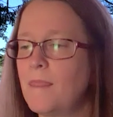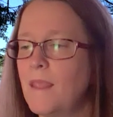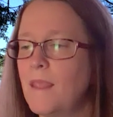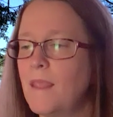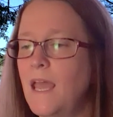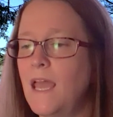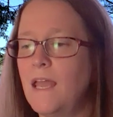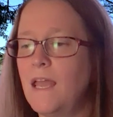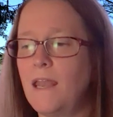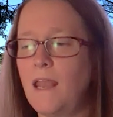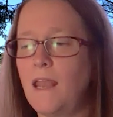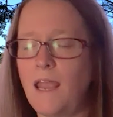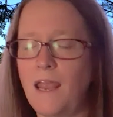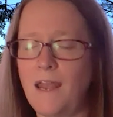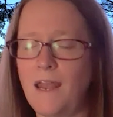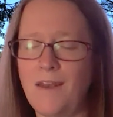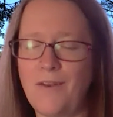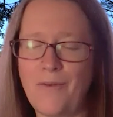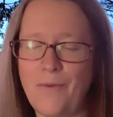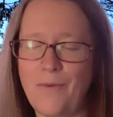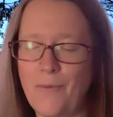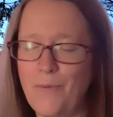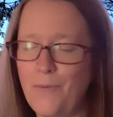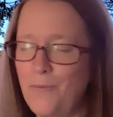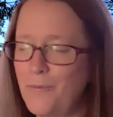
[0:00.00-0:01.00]
And
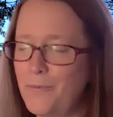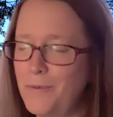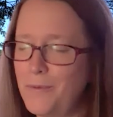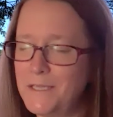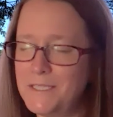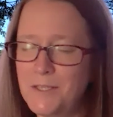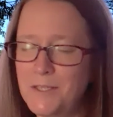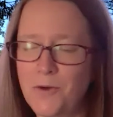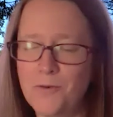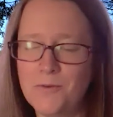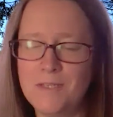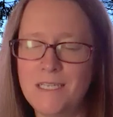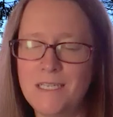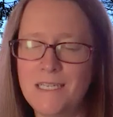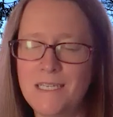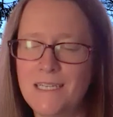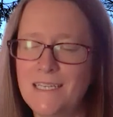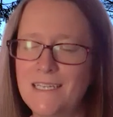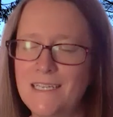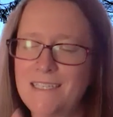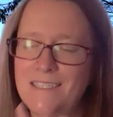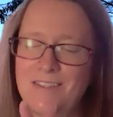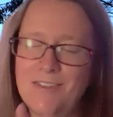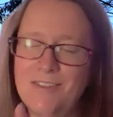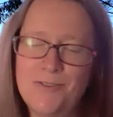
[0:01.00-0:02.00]
we don't
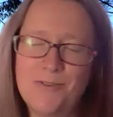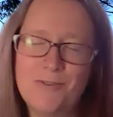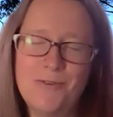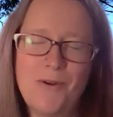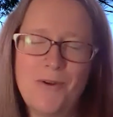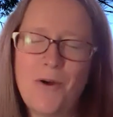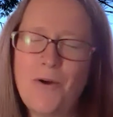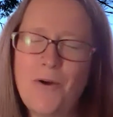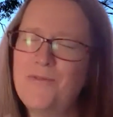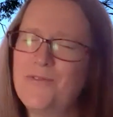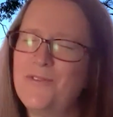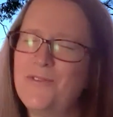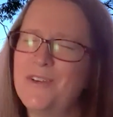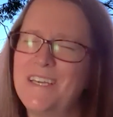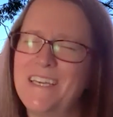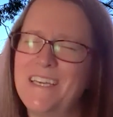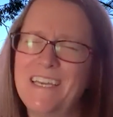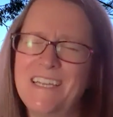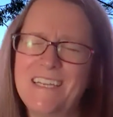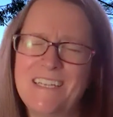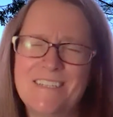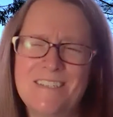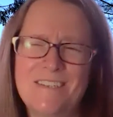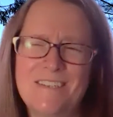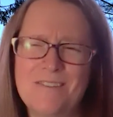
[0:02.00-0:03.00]
need to hopefully get
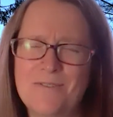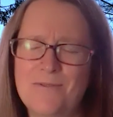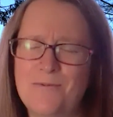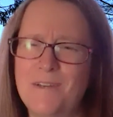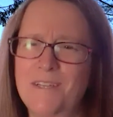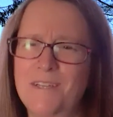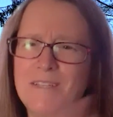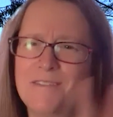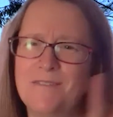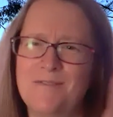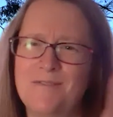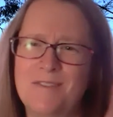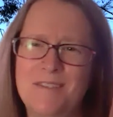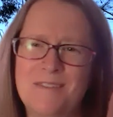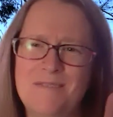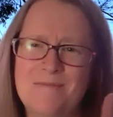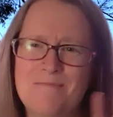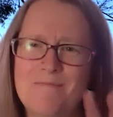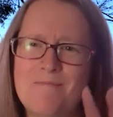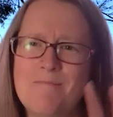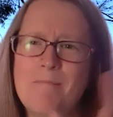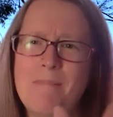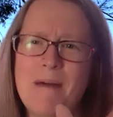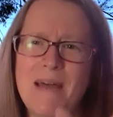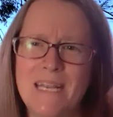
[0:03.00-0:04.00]
into the weeds of
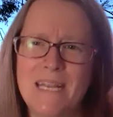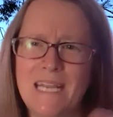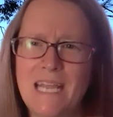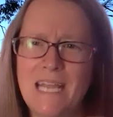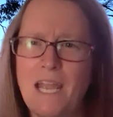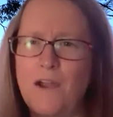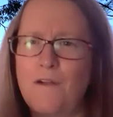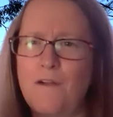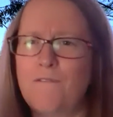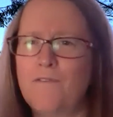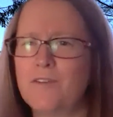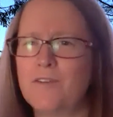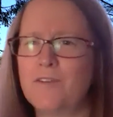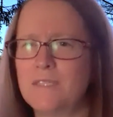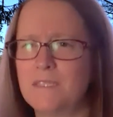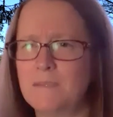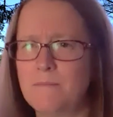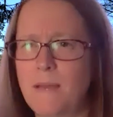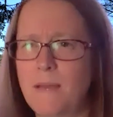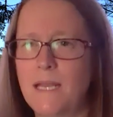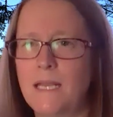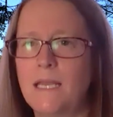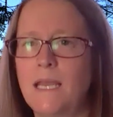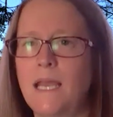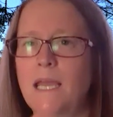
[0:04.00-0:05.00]
Medicare versus
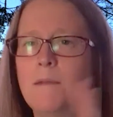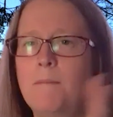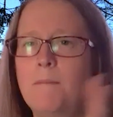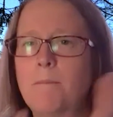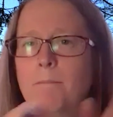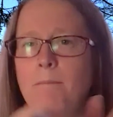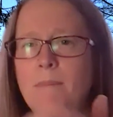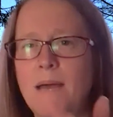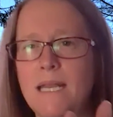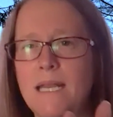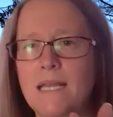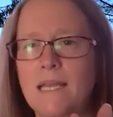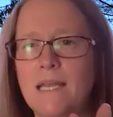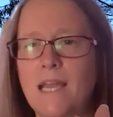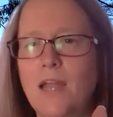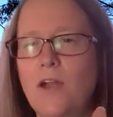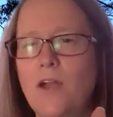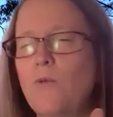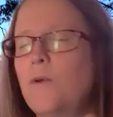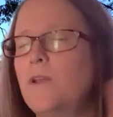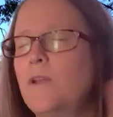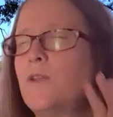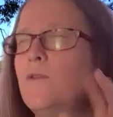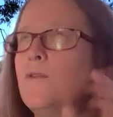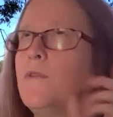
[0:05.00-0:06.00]
Medicaid. Medicare,
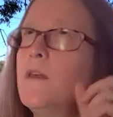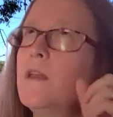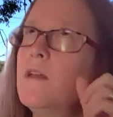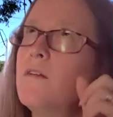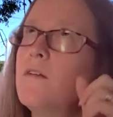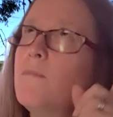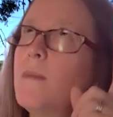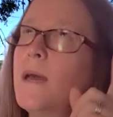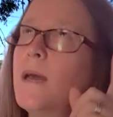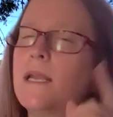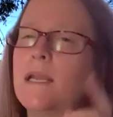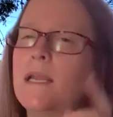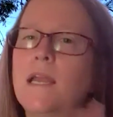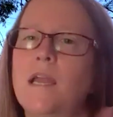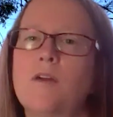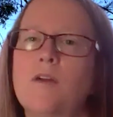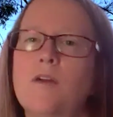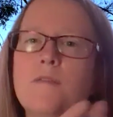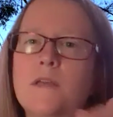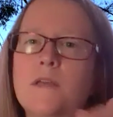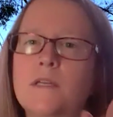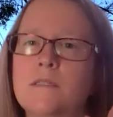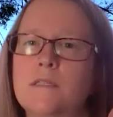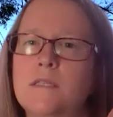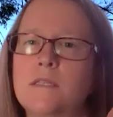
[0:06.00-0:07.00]
when you think of Medicare,
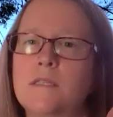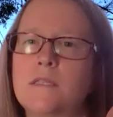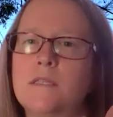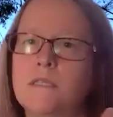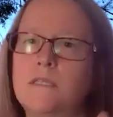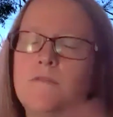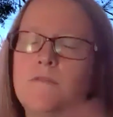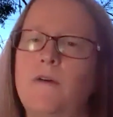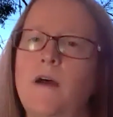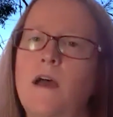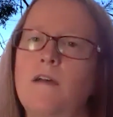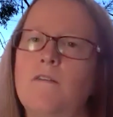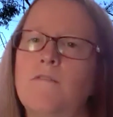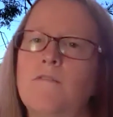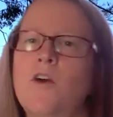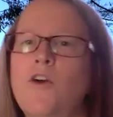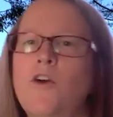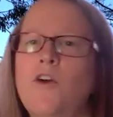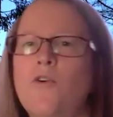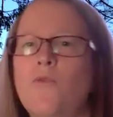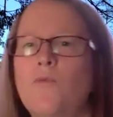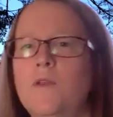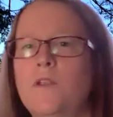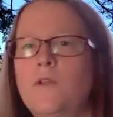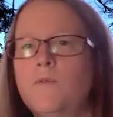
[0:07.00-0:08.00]
think 65.
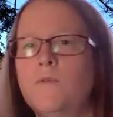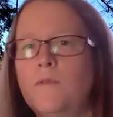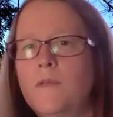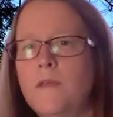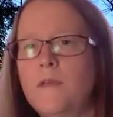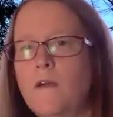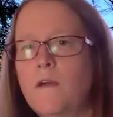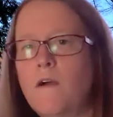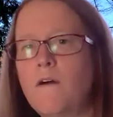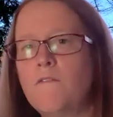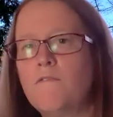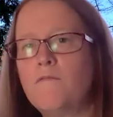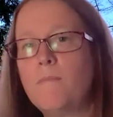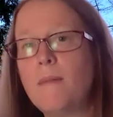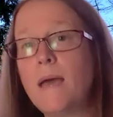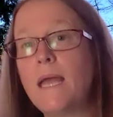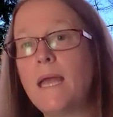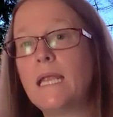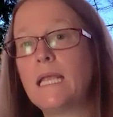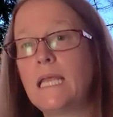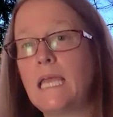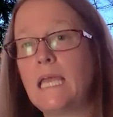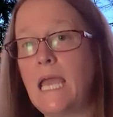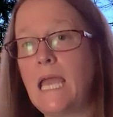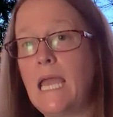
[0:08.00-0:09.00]
When you think of
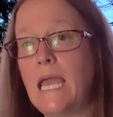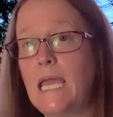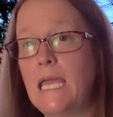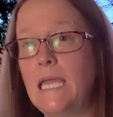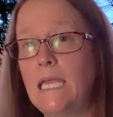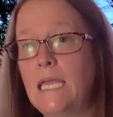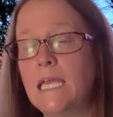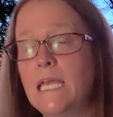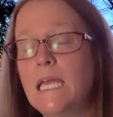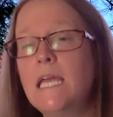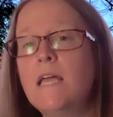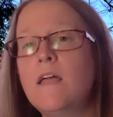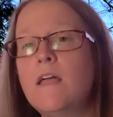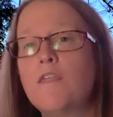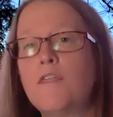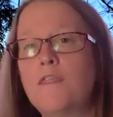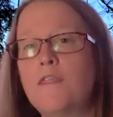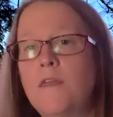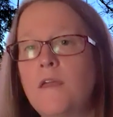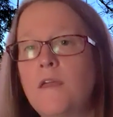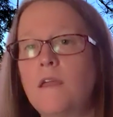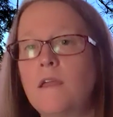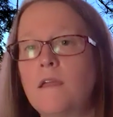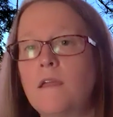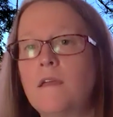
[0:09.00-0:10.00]
Medicaid,
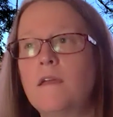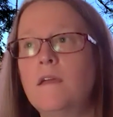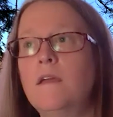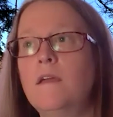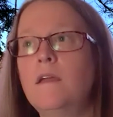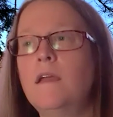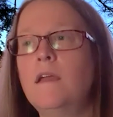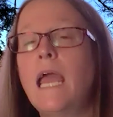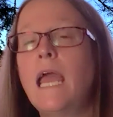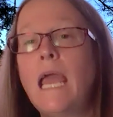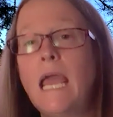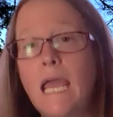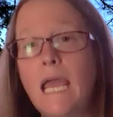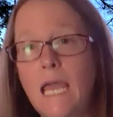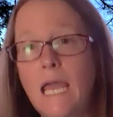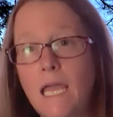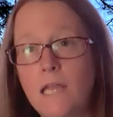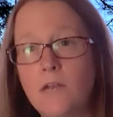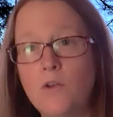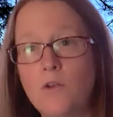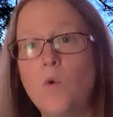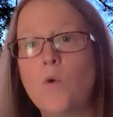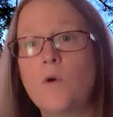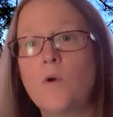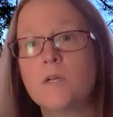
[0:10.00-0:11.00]
think
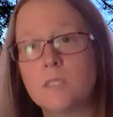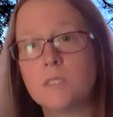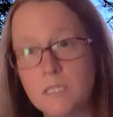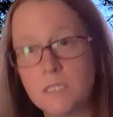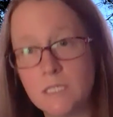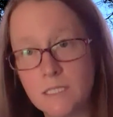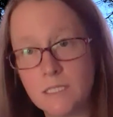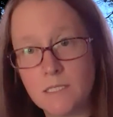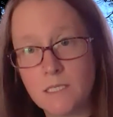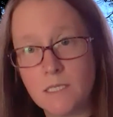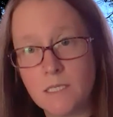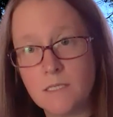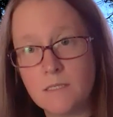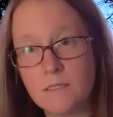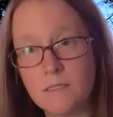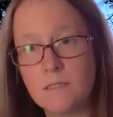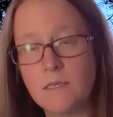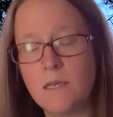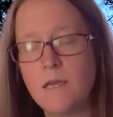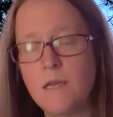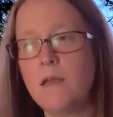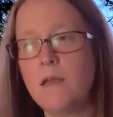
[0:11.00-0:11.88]
aid or assistance